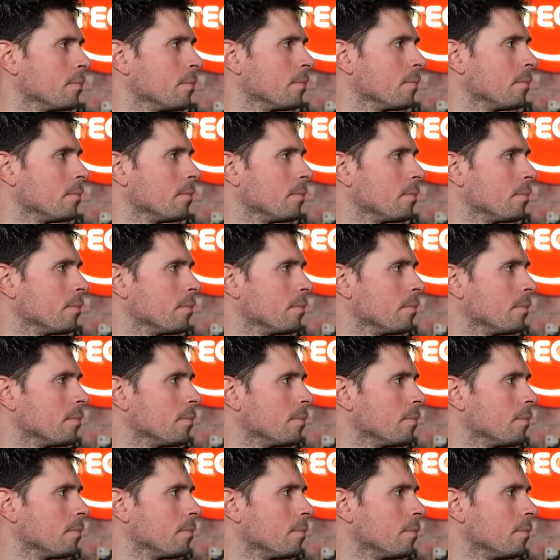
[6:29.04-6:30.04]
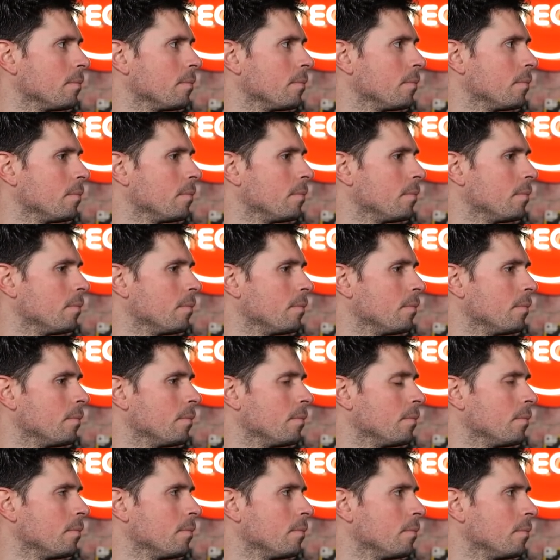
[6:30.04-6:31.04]

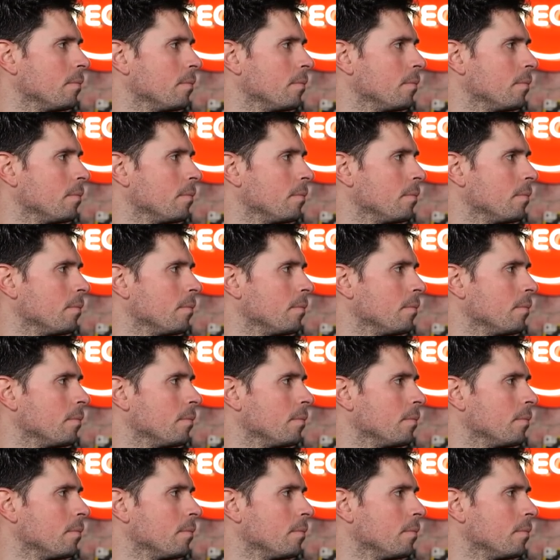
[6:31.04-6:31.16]
[no speech]